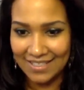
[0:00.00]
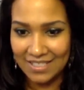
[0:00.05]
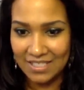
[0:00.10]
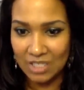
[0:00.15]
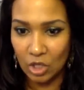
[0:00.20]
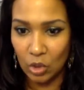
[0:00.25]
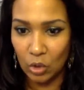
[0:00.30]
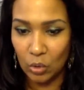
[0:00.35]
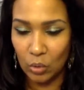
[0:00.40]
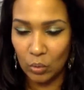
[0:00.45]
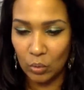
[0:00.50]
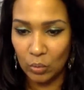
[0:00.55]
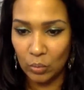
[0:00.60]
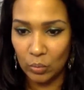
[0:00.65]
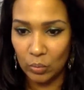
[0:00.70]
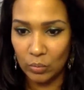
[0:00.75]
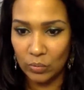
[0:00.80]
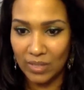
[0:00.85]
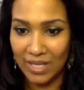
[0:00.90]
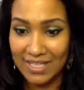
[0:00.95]

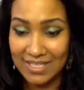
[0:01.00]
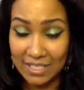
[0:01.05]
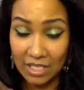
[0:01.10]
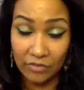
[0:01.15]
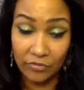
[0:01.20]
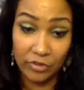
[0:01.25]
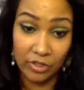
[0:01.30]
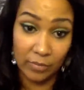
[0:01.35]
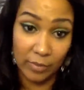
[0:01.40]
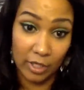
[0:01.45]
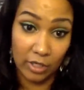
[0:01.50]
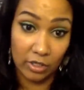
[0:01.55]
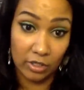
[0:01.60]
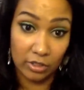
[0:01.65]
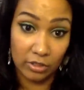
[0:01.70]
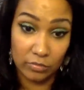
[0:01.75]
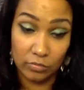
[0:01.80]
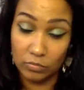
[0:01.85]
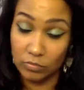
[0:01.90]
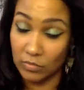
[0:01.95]
so that's how I feel about
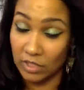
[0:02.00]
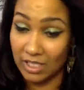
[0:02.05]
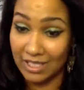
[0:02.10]
her.